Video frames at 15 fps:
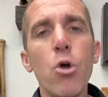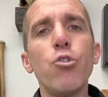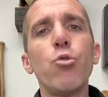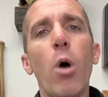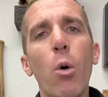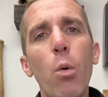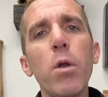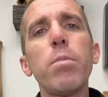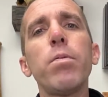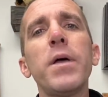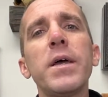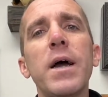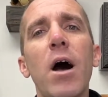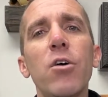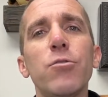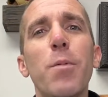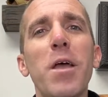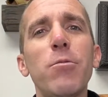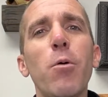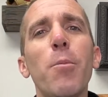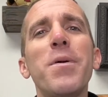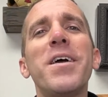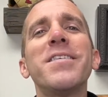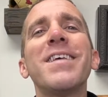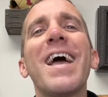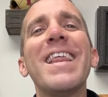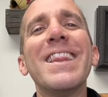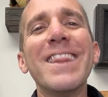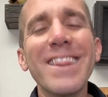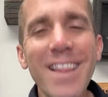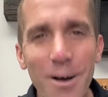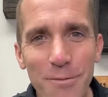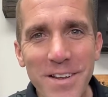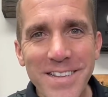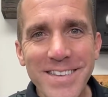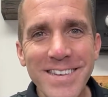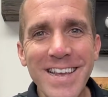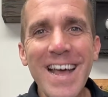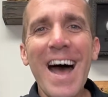Do I want to play college baseball because I love it?